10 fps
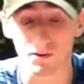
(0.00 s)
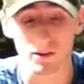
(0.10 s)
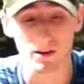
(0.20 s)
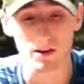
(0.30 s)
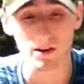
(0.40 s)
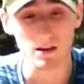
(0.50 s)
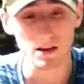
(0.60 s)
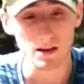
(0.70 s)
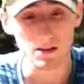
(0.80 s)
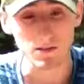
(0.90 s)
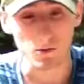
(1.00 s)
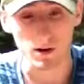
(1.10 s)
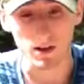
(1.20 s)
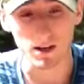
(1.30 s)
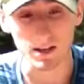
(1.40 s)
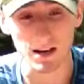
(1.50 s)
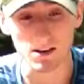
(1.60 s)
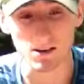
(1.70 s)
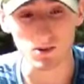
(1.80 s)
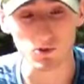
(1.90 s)
If you want to cut
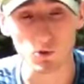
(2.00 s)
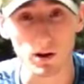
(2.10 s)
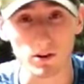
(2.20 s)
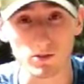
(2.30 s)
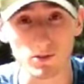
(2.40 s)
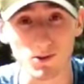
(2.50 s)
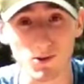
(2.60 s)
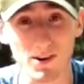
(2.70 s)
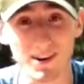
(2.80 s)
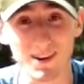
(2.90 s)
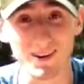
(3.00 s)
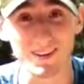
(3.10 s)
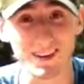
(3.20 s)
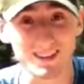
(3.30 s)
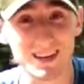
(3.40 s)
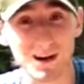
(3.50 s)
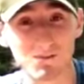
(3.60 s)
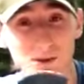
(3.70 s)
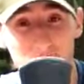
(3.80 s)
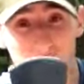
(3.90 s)
down a little twig or two, it's got a
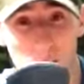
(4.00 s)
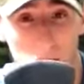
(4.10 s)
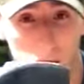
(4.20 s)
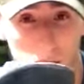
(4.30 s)
pretty small